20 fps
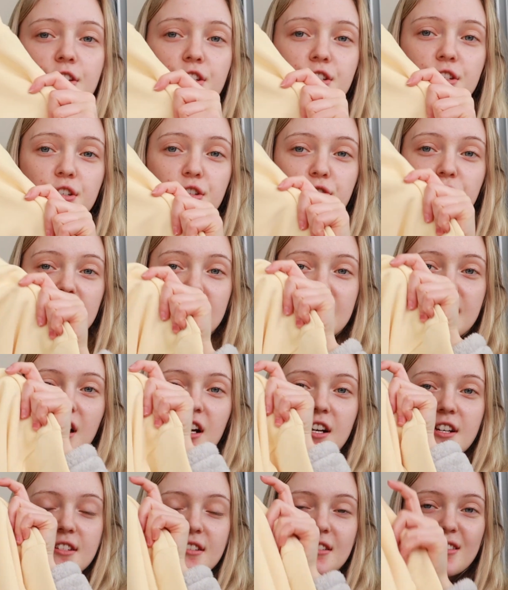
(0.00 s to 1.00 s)
It just looks really
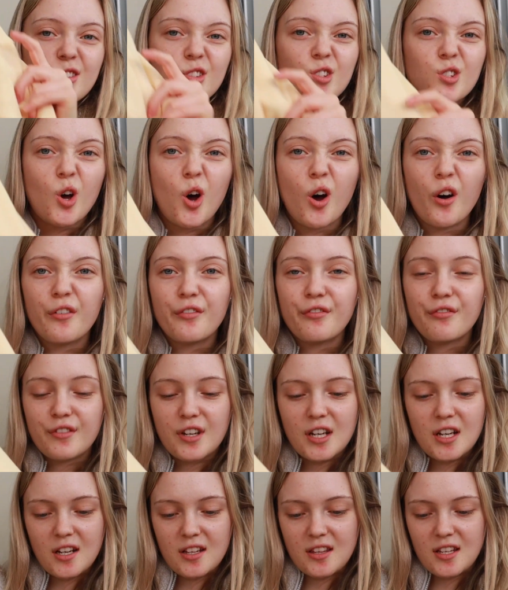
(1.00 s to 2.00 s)
nice and
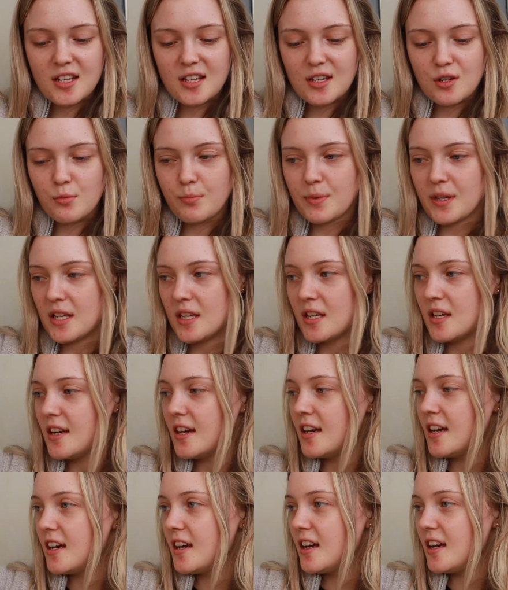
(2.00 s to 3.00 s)
soft and I think it would be
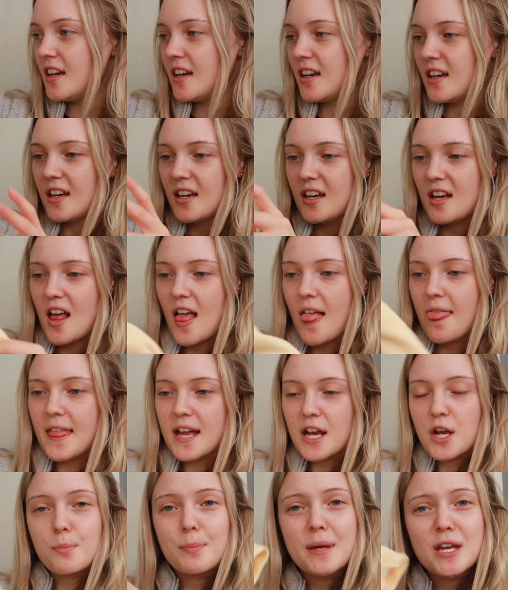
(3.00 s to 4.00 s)
I
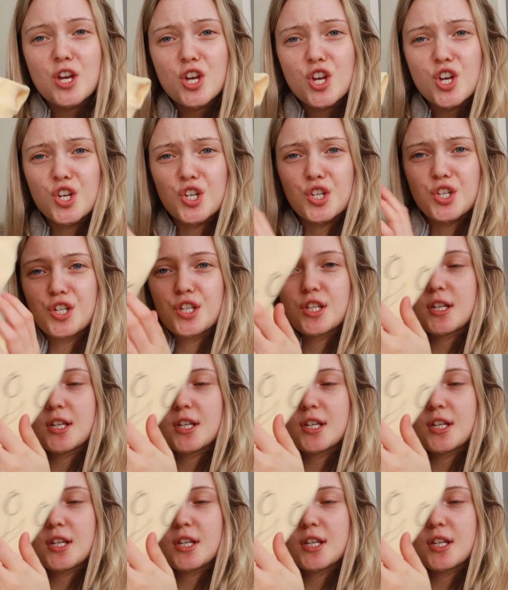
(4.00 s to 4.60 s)
think it would be good.